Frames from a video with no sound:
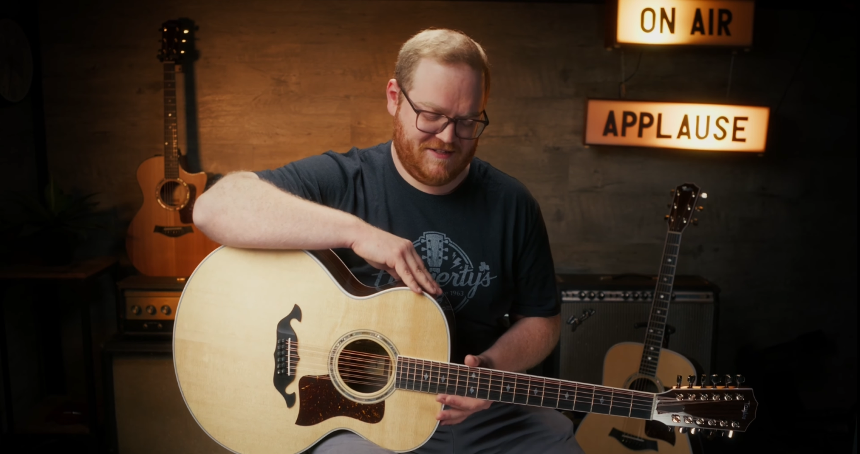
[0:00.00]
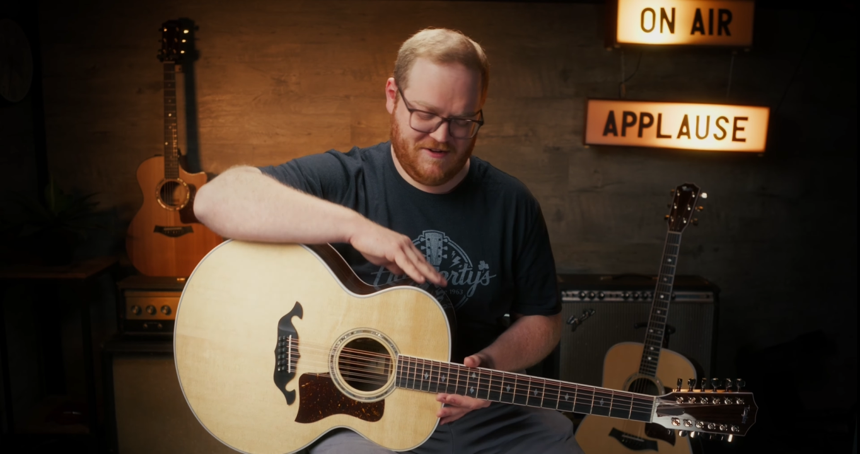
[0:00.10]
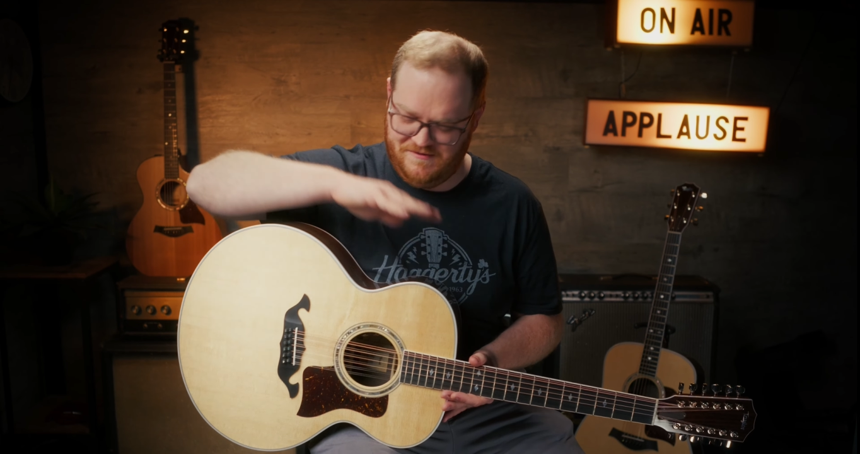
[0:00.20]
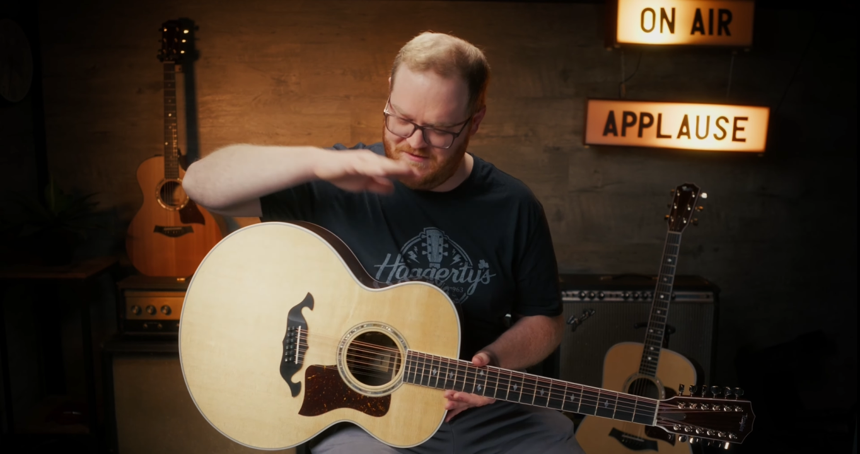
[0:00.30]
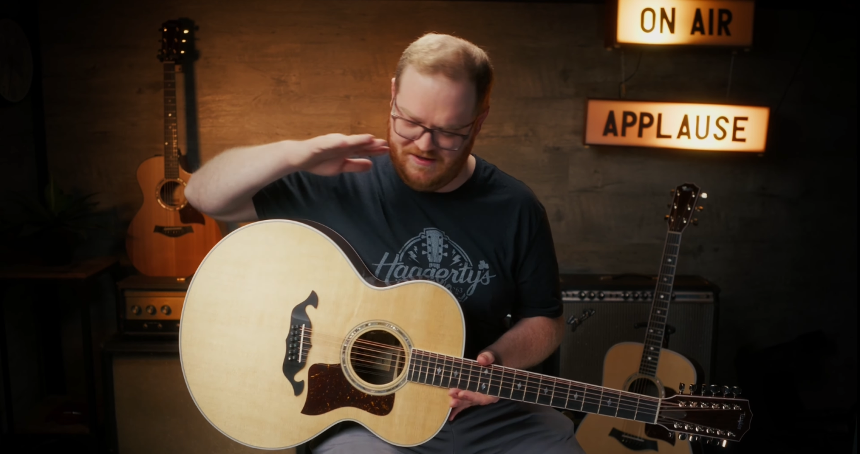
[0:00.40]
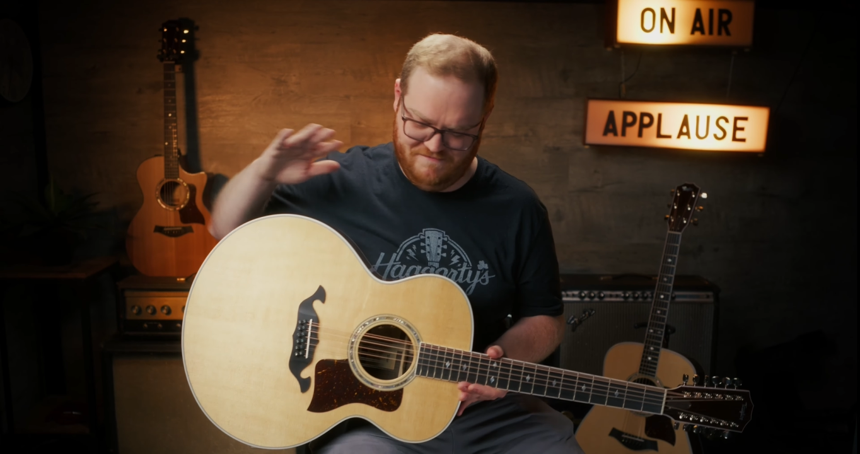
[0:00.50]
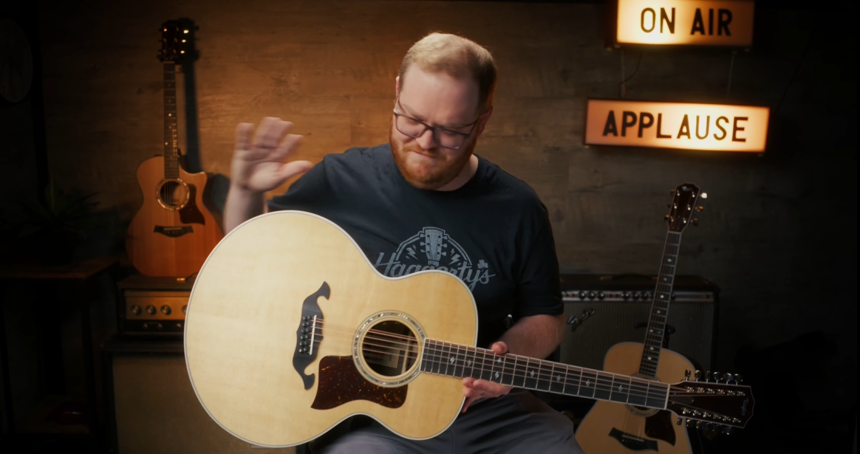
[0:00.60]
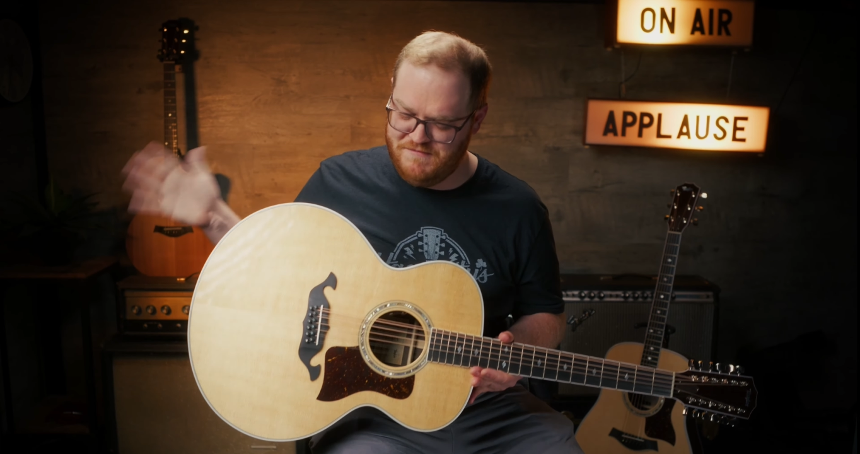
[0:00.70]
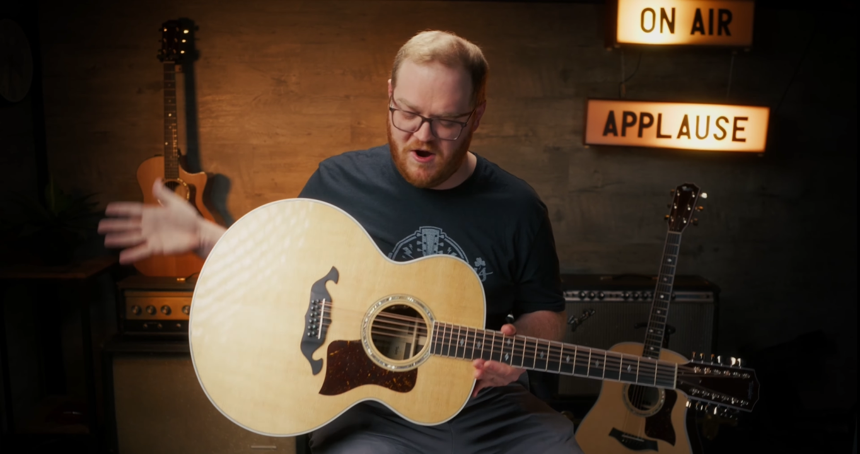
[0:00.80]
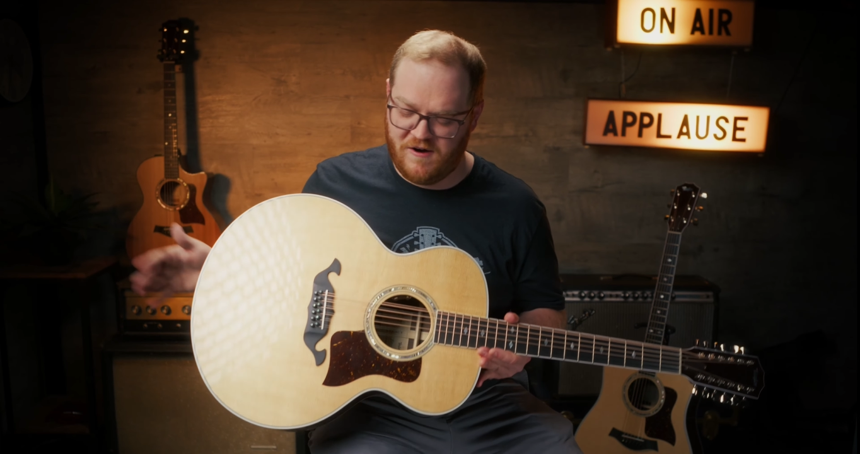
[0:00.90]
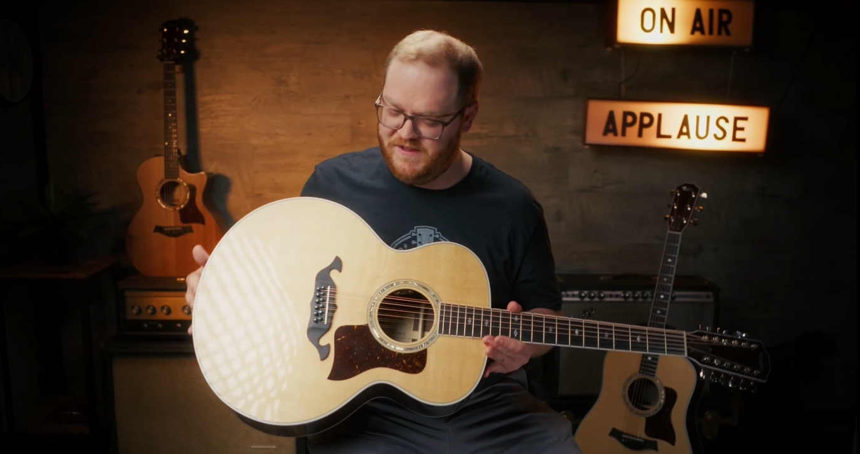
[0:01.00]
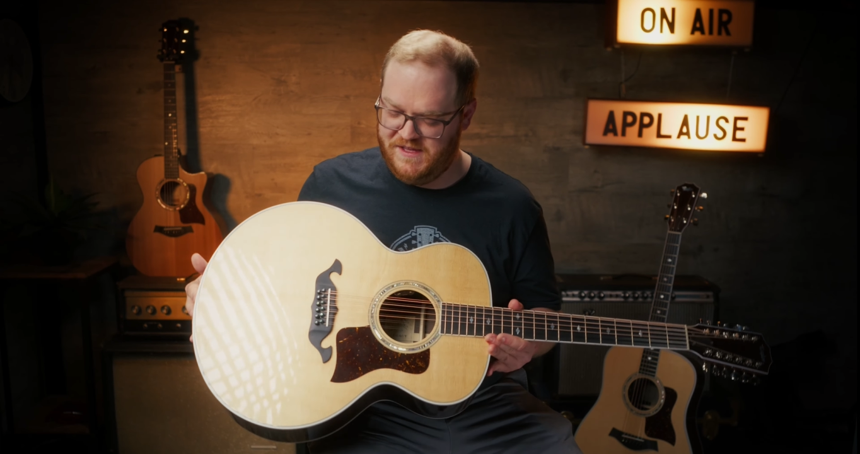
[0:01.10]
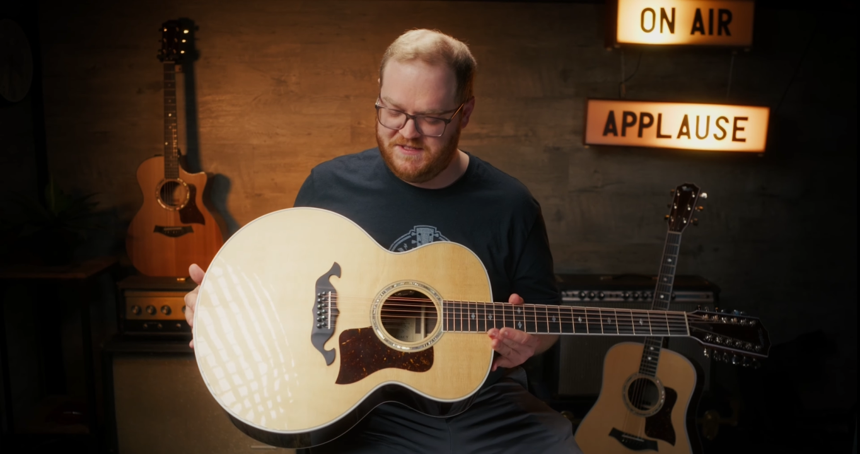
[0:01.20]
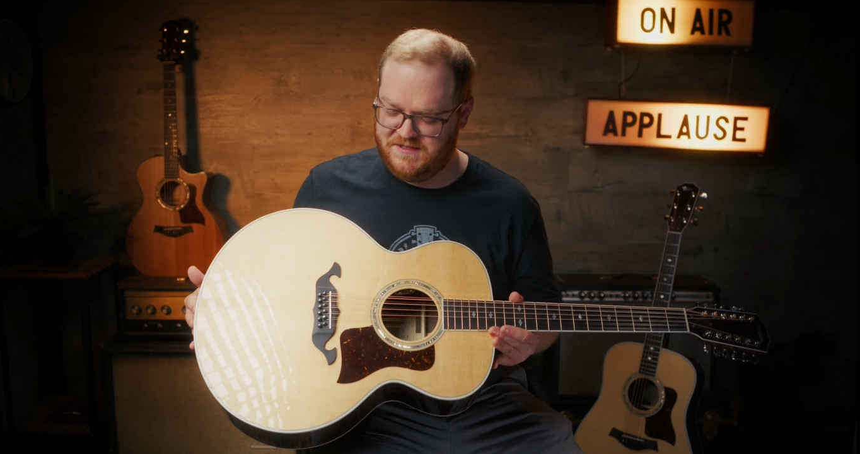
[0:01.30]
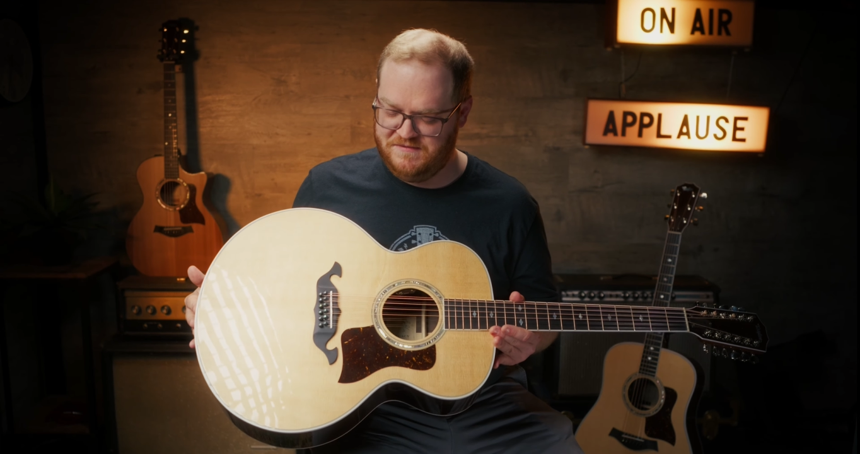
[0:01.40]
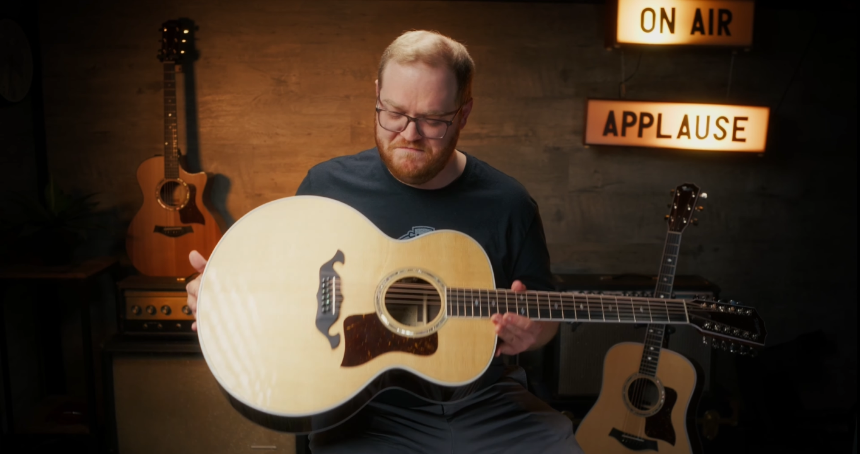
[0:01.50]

So uh, marvelous,